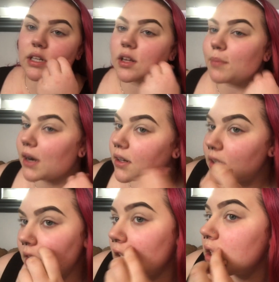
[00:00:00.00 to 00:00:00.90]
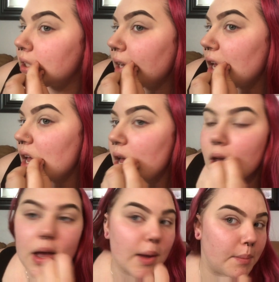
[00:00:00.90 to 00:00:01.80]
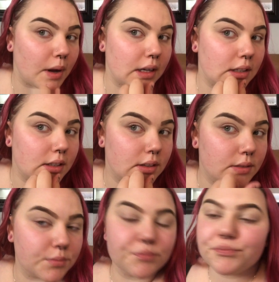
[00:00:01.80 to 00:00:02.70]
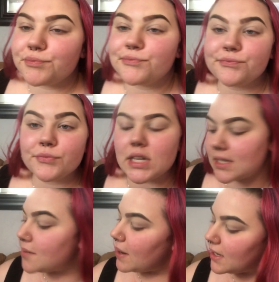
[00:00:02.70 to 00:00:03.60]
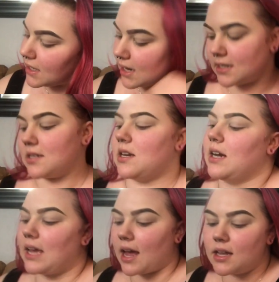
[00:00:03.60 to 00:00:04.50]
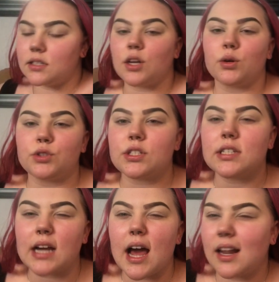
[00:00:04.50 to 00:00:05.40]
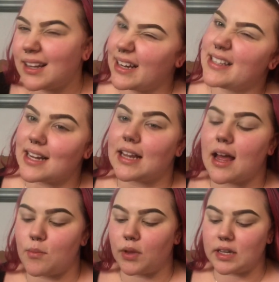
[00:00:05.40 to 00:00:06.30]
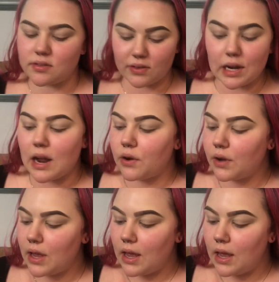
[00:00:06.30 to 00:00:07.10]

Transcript: they look better than this, but this is about as good as it's gonna get. So just to kind of like set that in place for now,